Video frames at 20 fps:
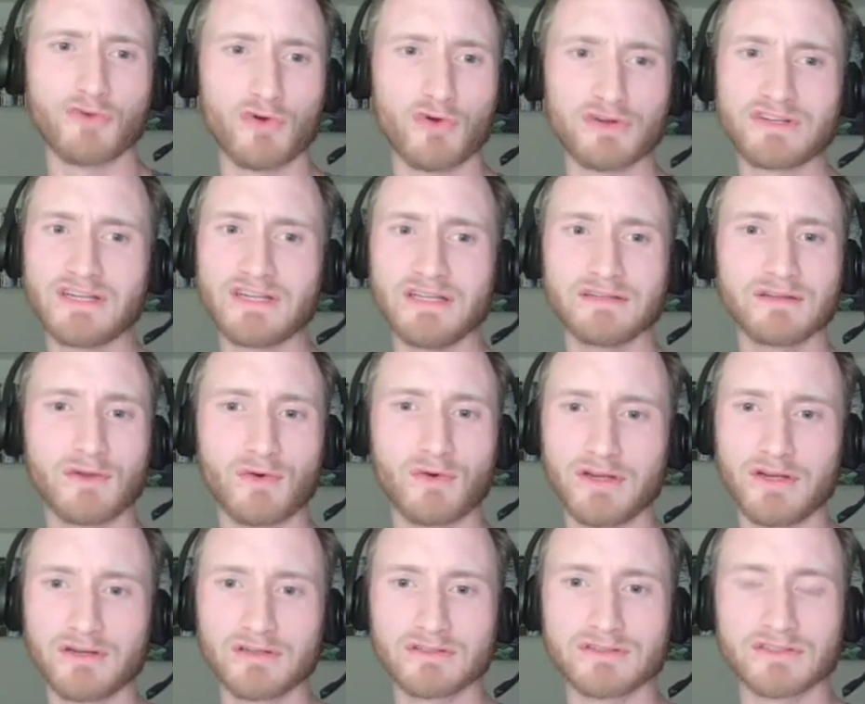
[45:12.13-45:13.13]
14
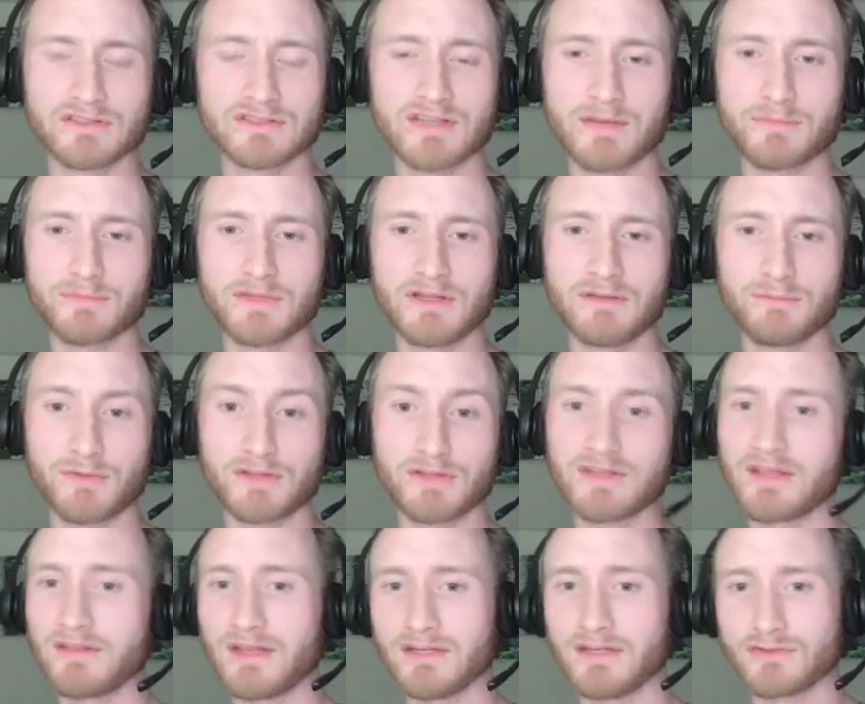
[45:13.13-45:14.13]
lawyers or something, but
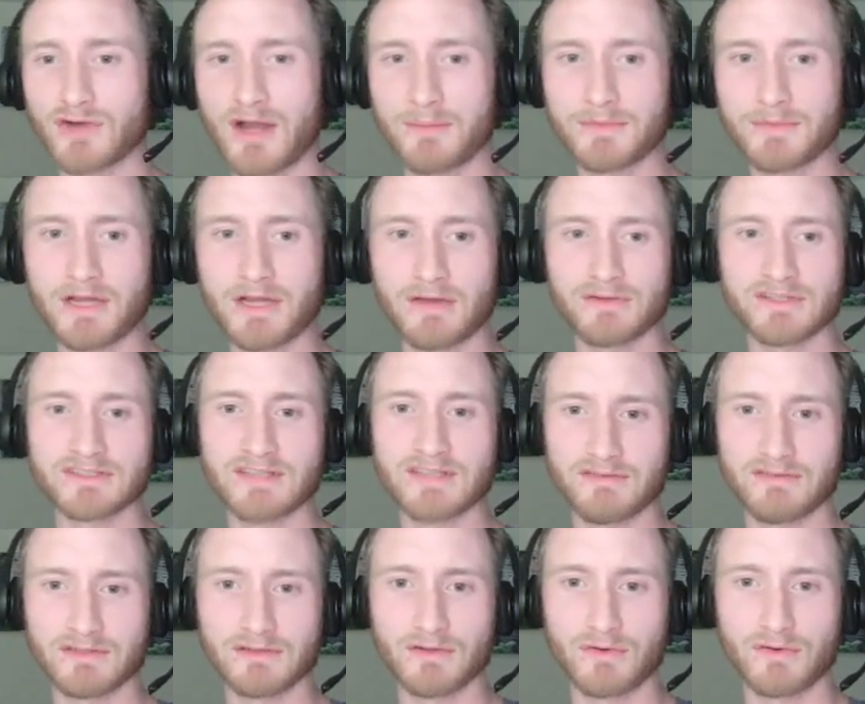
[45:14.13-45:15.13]
then they dropped down to seven